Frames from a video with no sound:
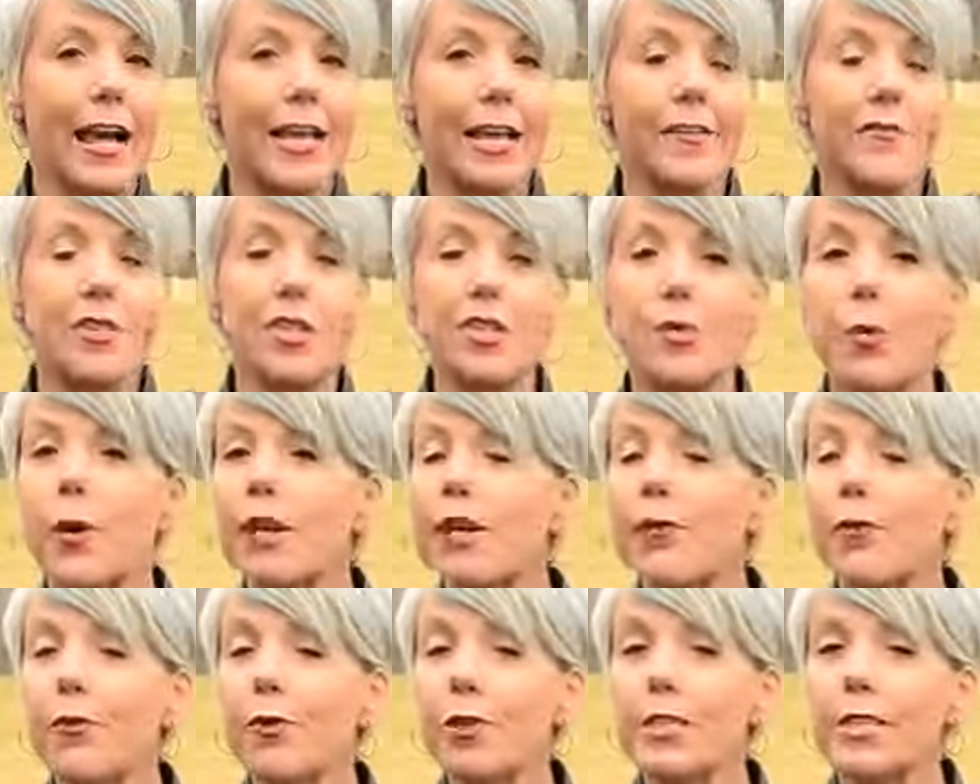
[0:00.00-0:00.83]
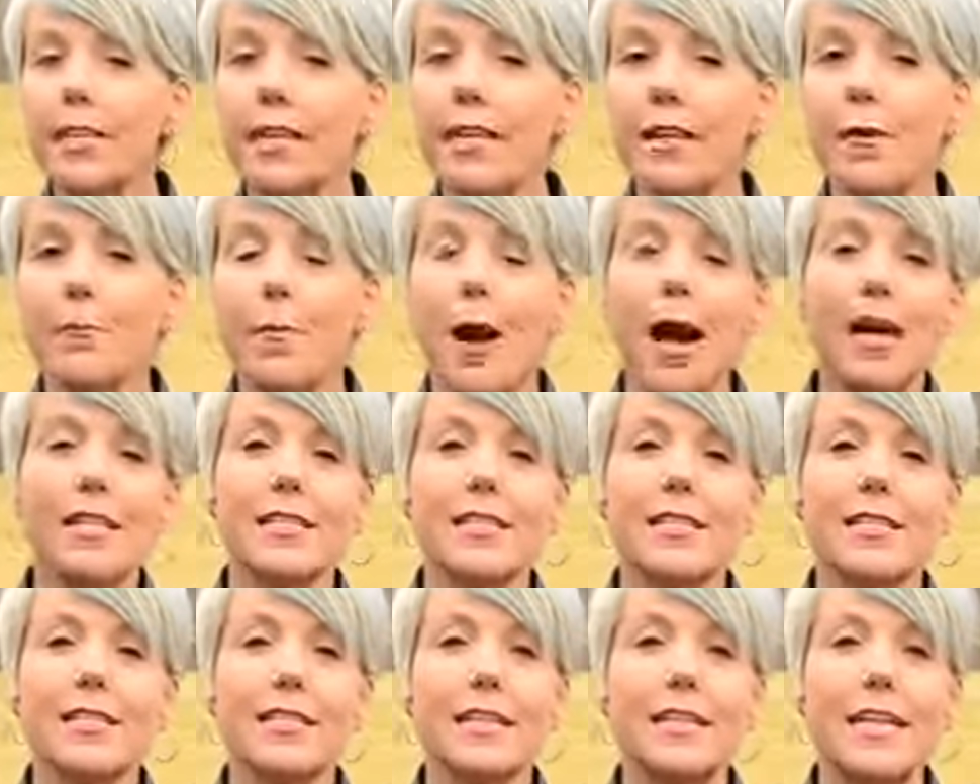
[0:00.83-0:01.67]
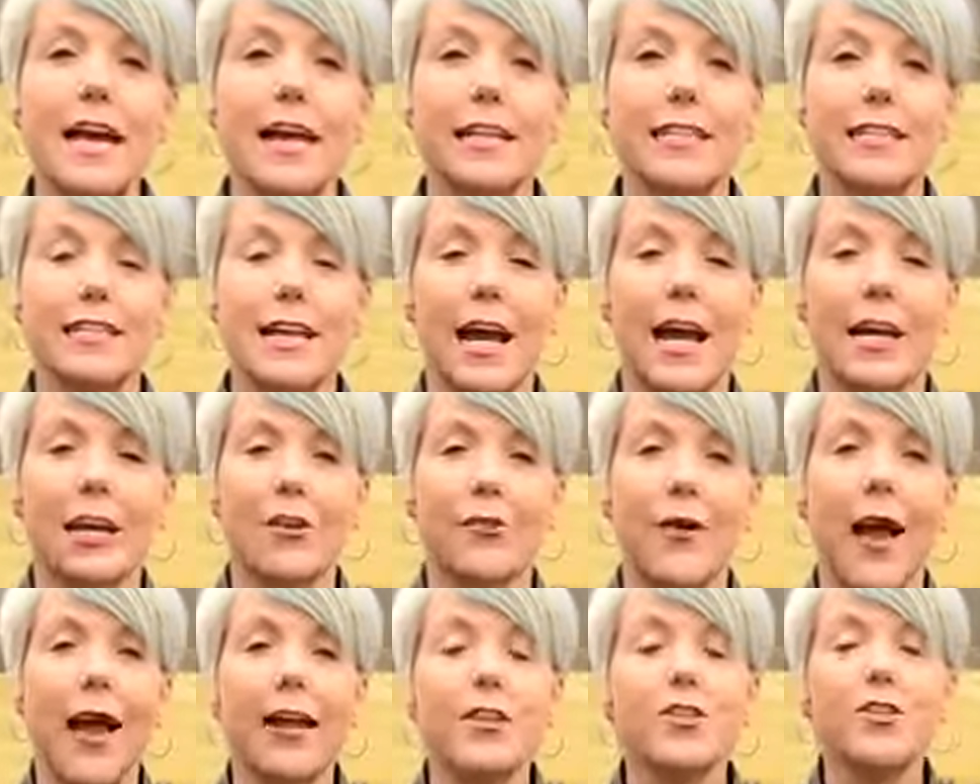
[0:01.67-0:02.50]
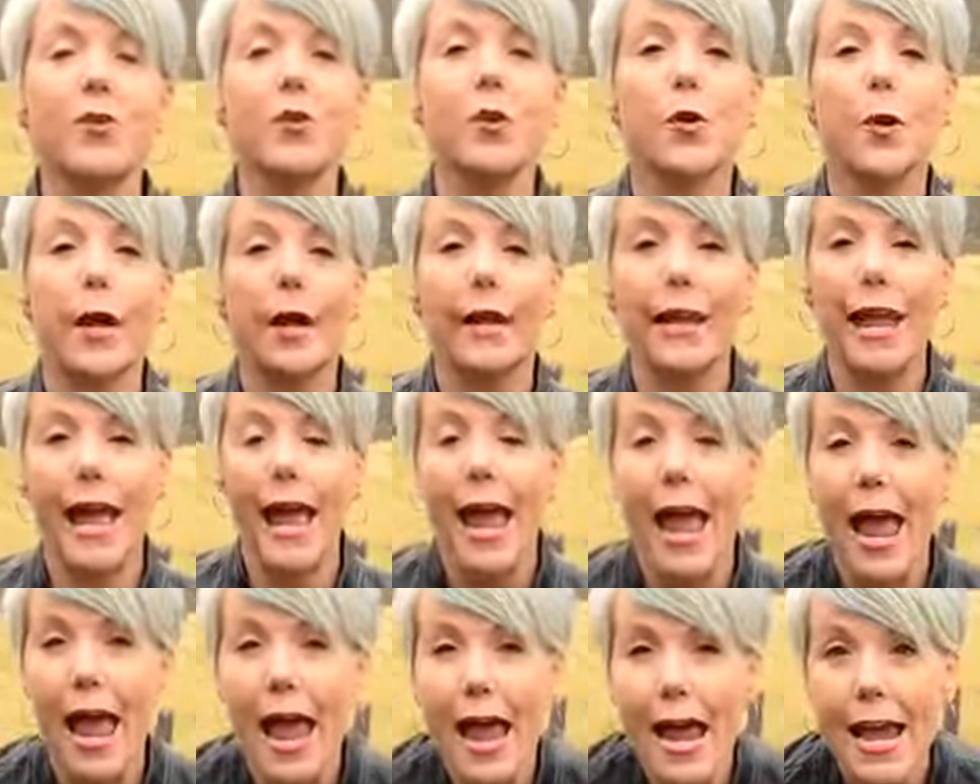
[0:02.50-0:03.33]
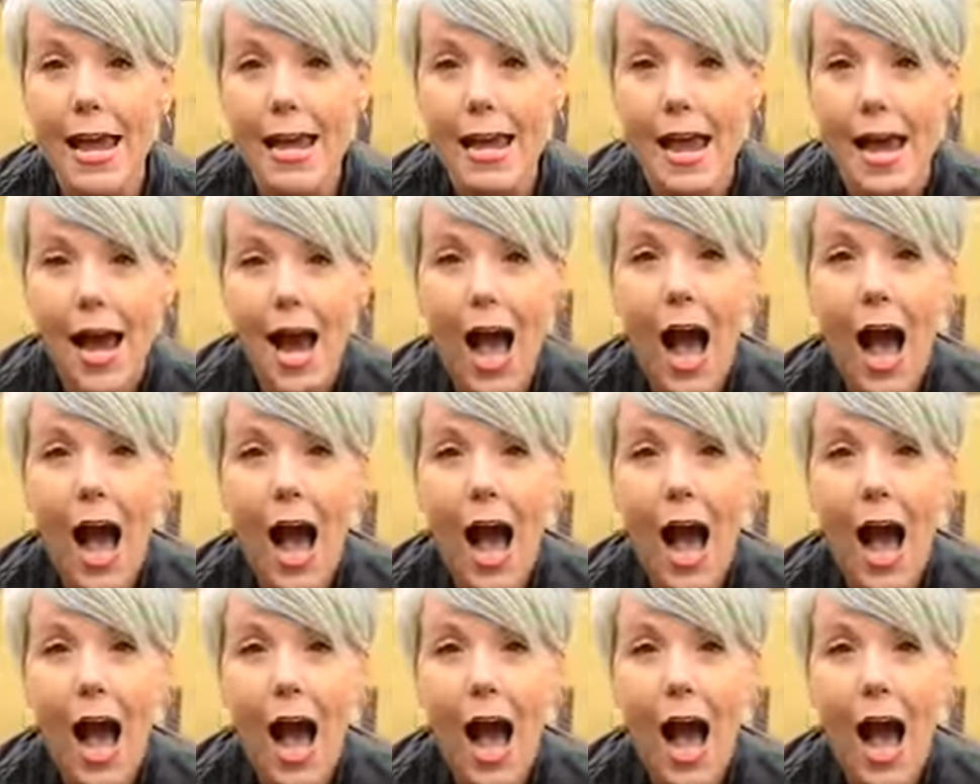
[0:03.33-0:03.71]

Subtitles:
I give the 2014 Mazda CX-9 Grand Touring a...